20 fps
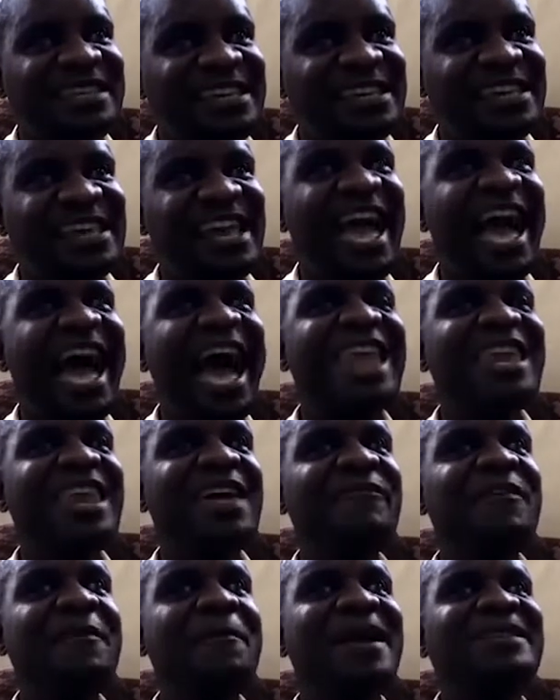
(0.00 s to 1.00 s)
me D
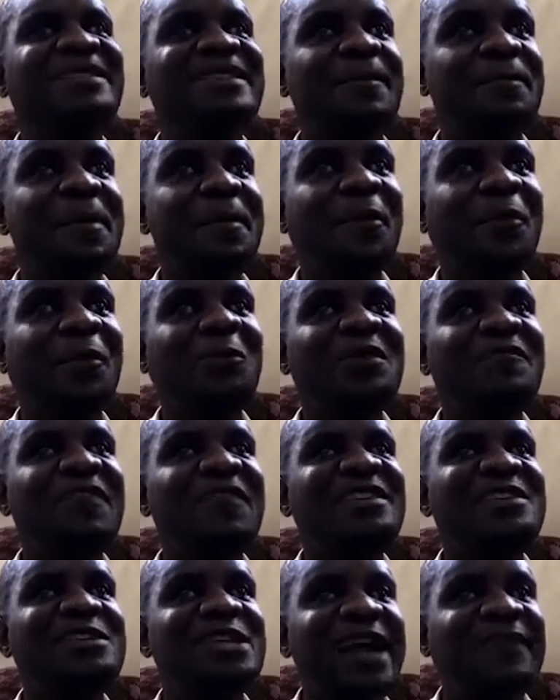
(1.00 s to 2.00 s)
and everybody. Some people
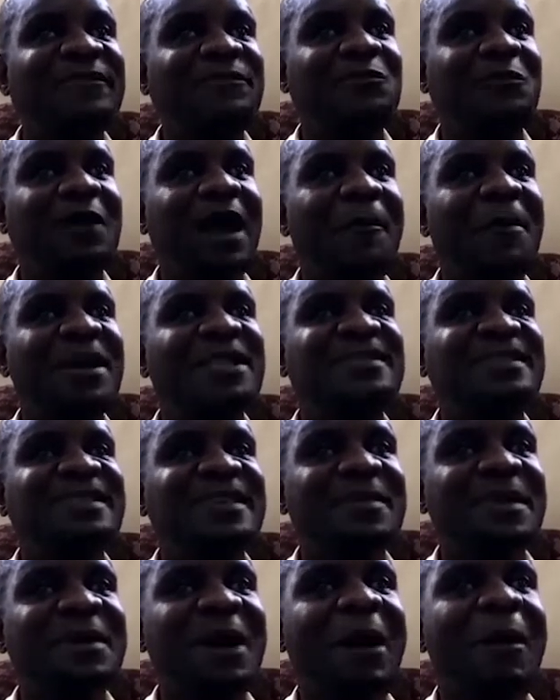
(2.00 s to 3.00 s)
could even drive to
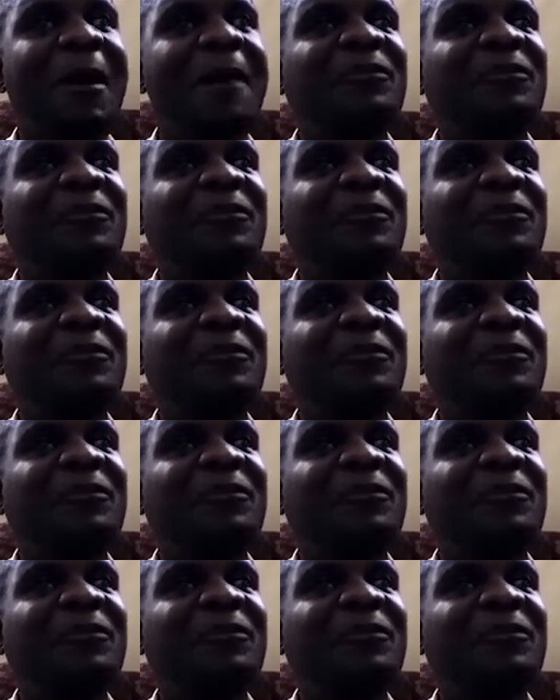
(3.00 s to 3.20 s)
come and see